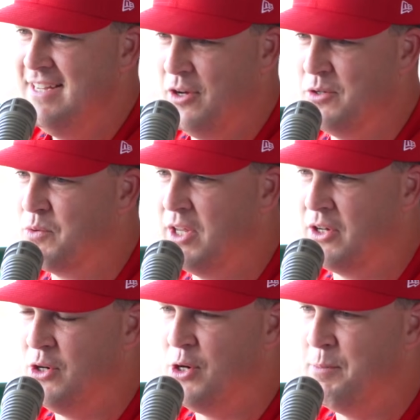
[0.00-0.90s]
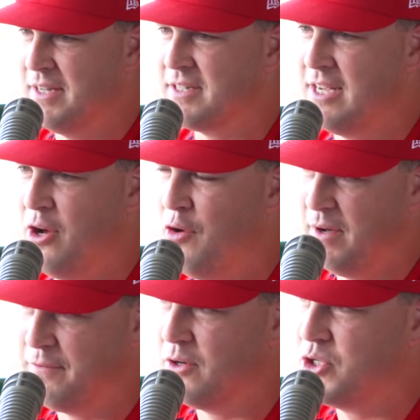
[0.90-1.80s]
So it was really cool. My CO,
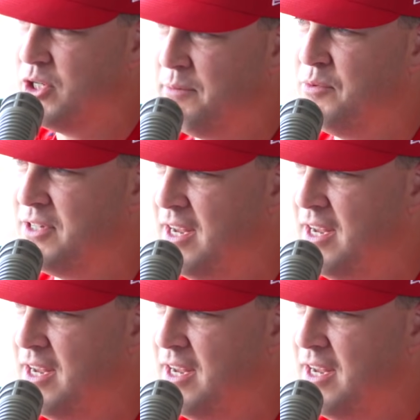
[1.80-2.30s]
my first ship, was